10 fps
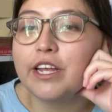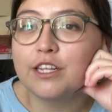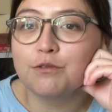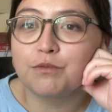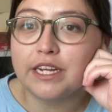
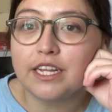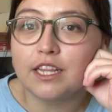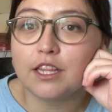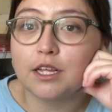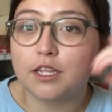It's
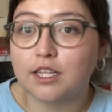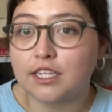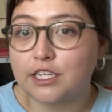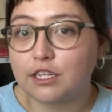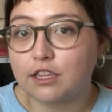
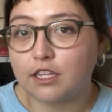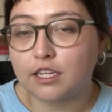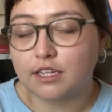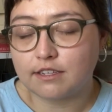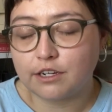
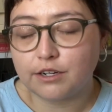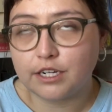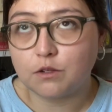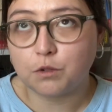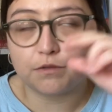the
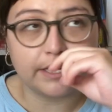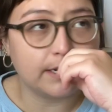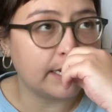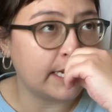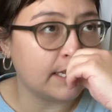series was
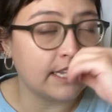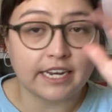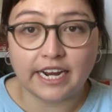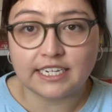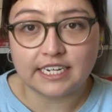written in the
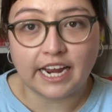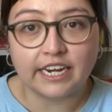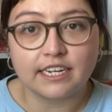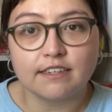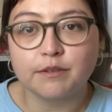
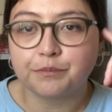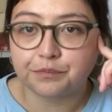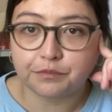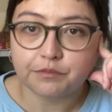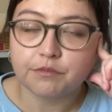1990s,
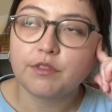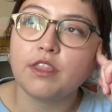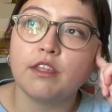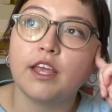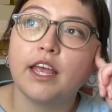
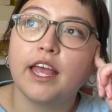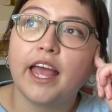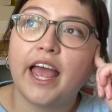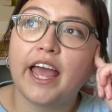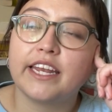
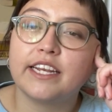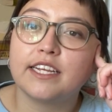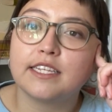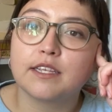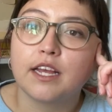and it
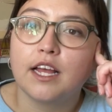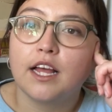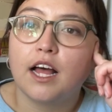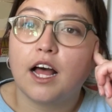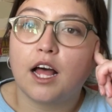is
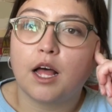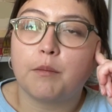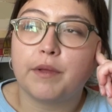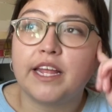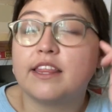
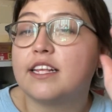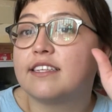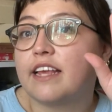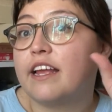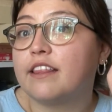in
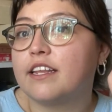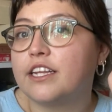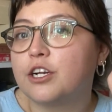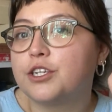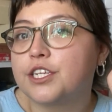the
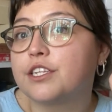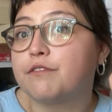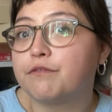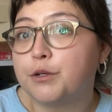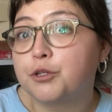near
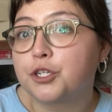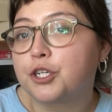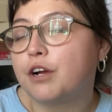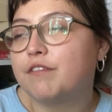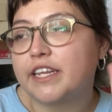distant future
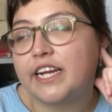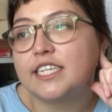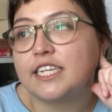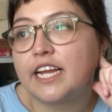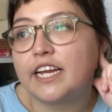of the
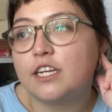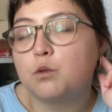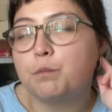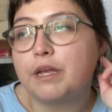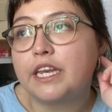1990s,
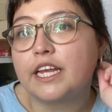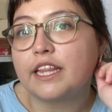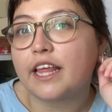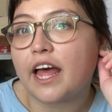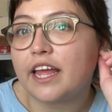meaning
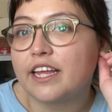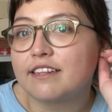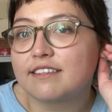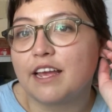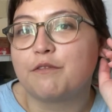that it's
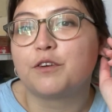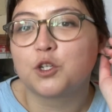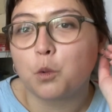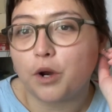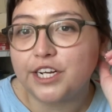set for
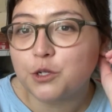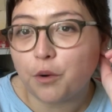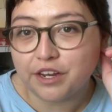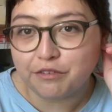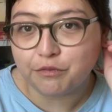
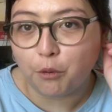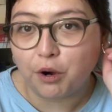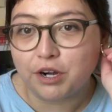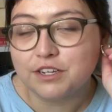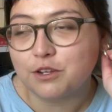
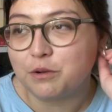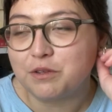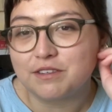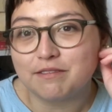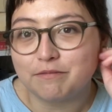2024. So it
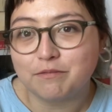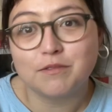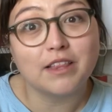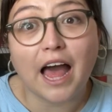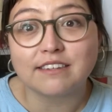was
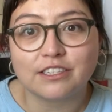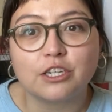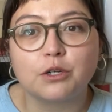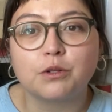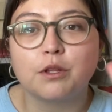last
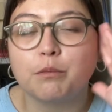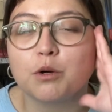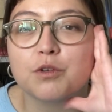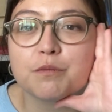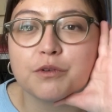year the book
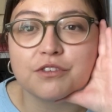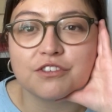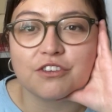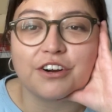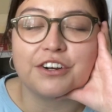was supposed to
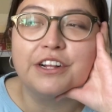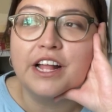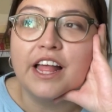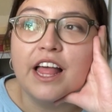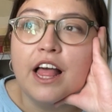start.
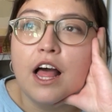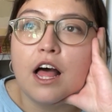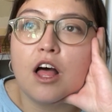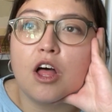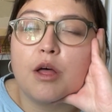
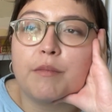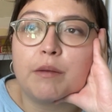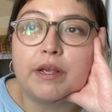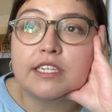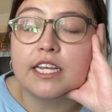And
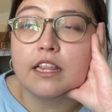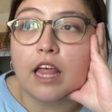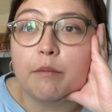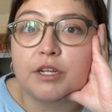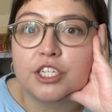basically
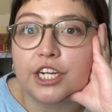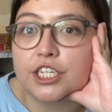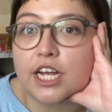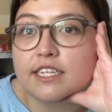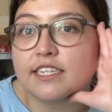climate change
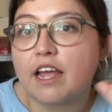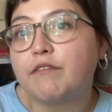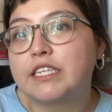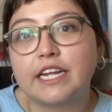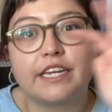has
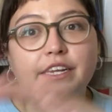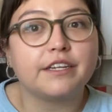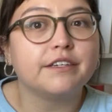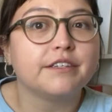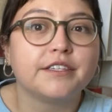
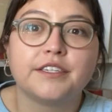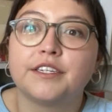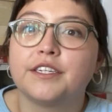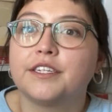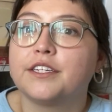devastated
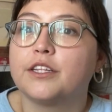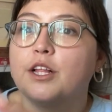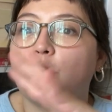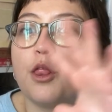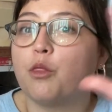
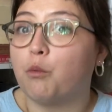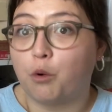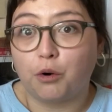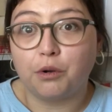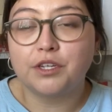the
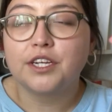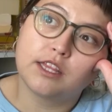world.